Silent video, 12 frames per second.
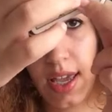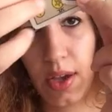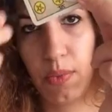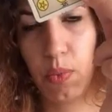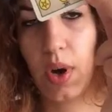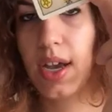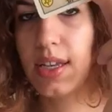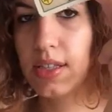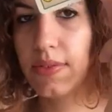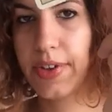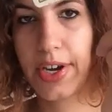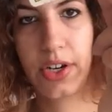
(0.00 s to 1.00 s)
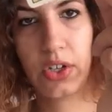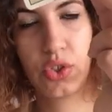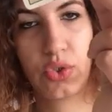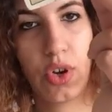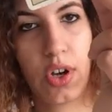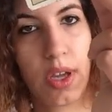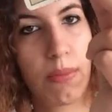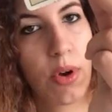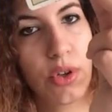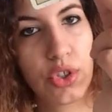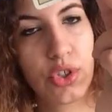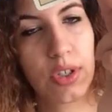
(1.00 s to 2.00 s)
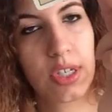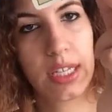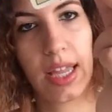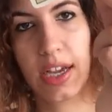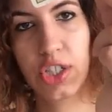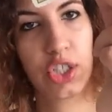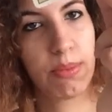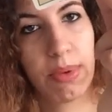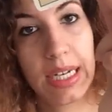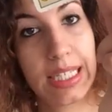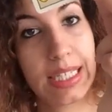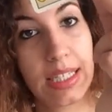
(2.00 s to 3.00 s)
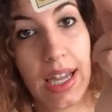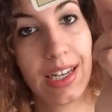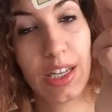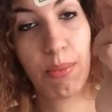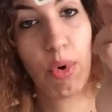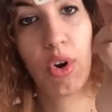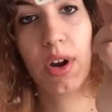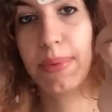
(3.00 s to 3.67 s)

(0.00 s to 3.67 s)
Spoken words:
It was a very strong emotional connection, but it's not anymore.